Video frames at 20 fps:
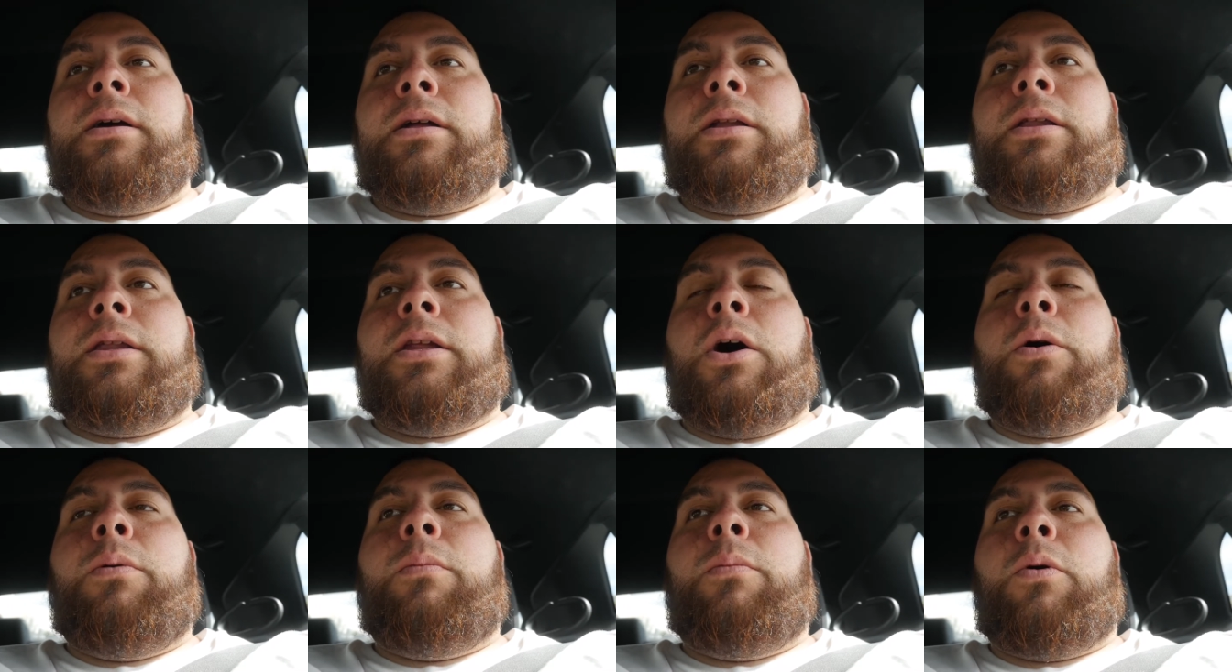
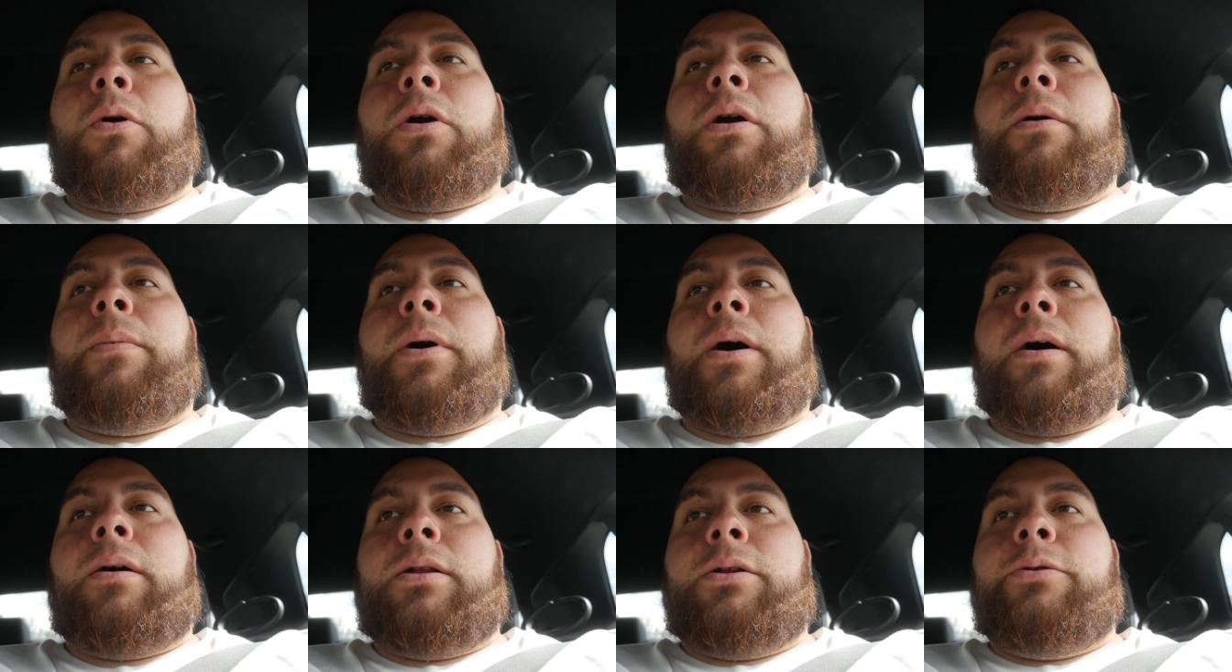know more
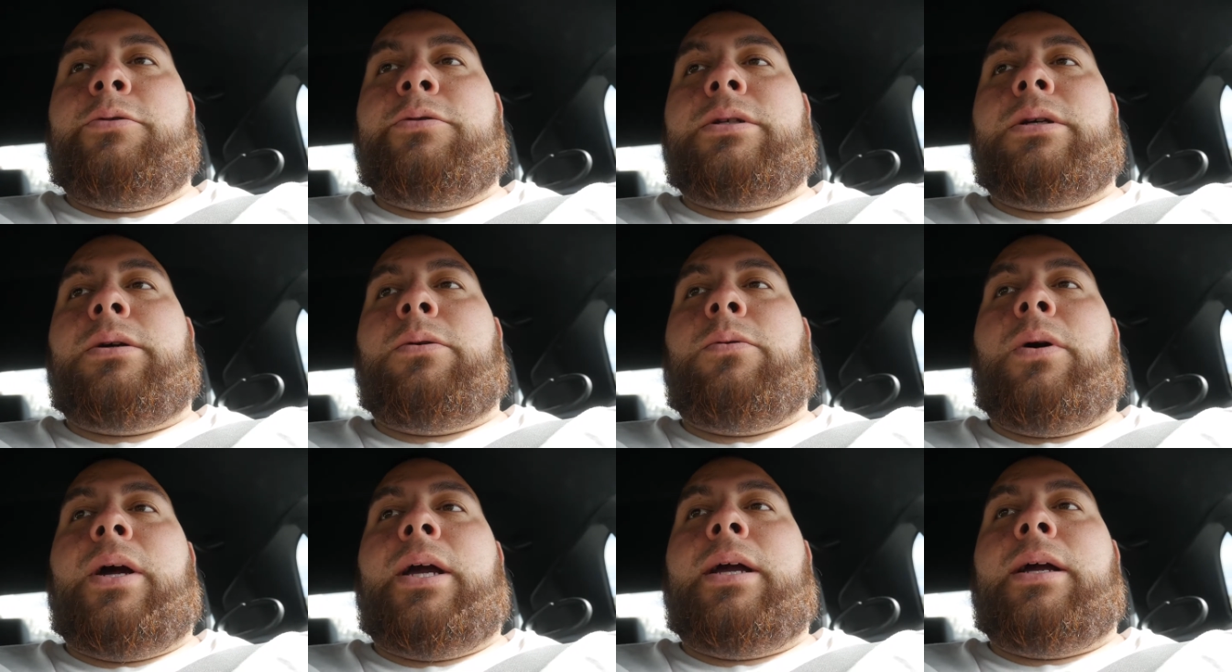about losing
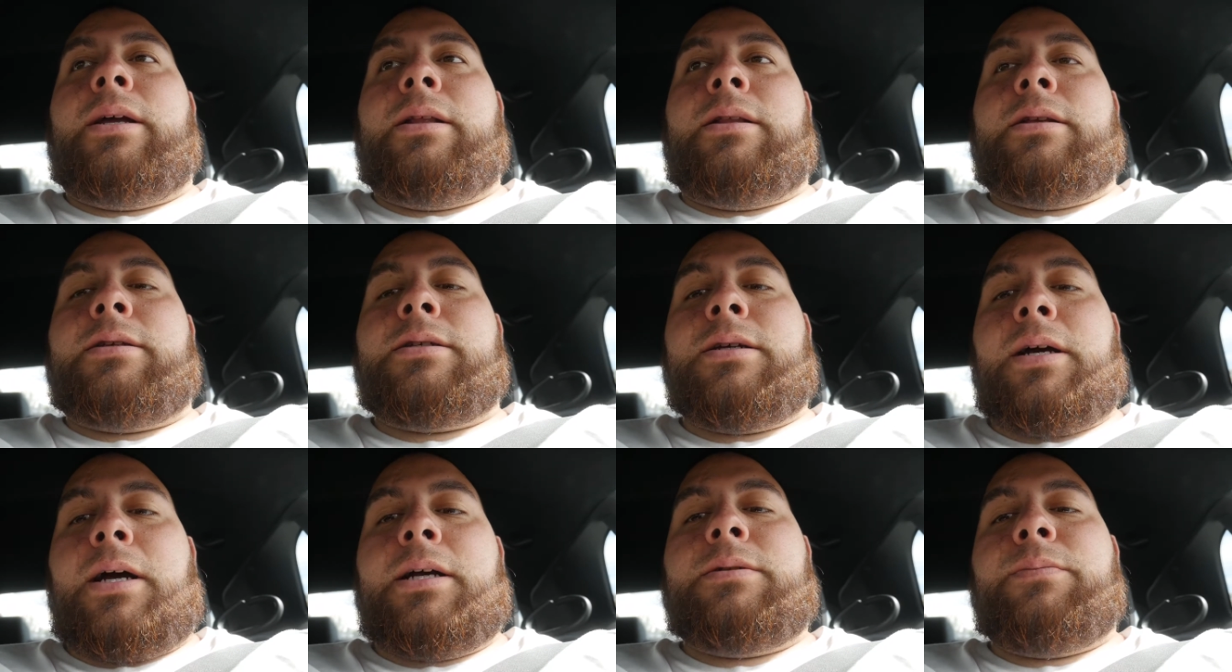weight and the
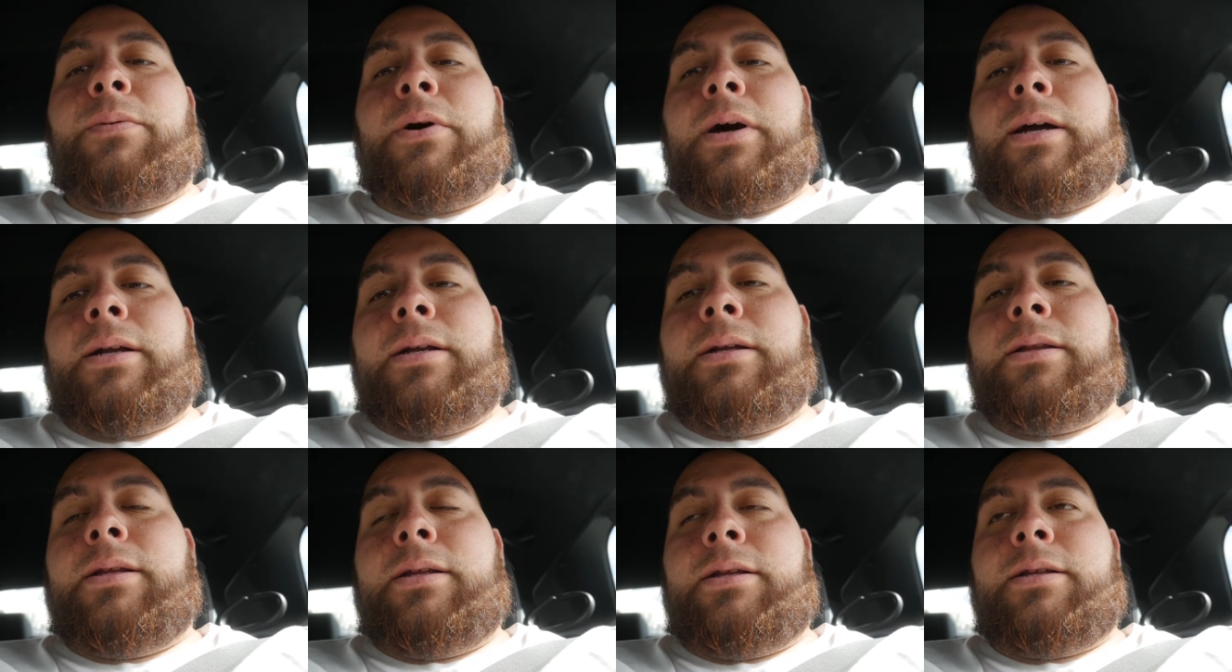science behind
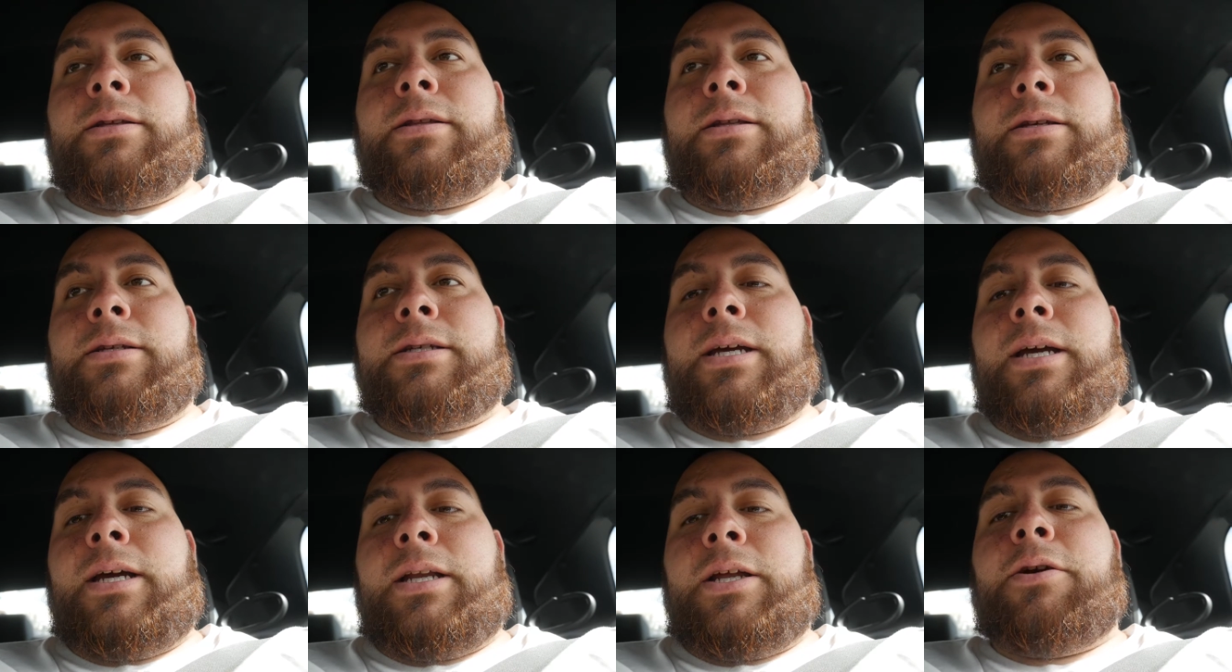it than the
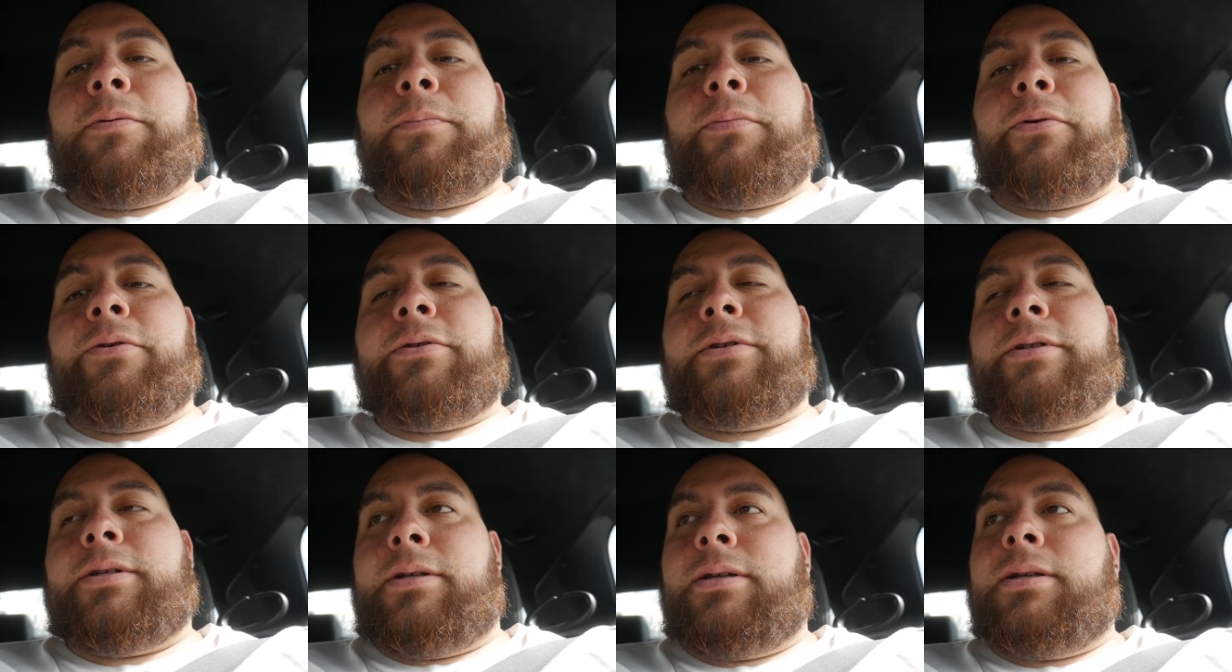skinnier
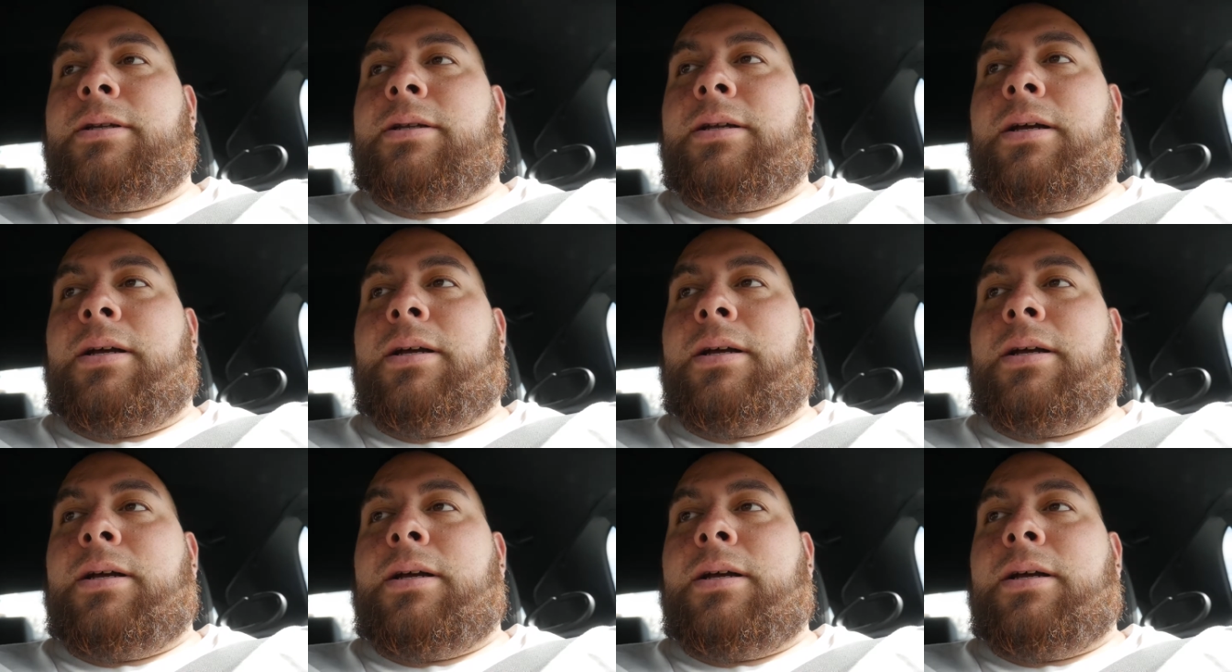person.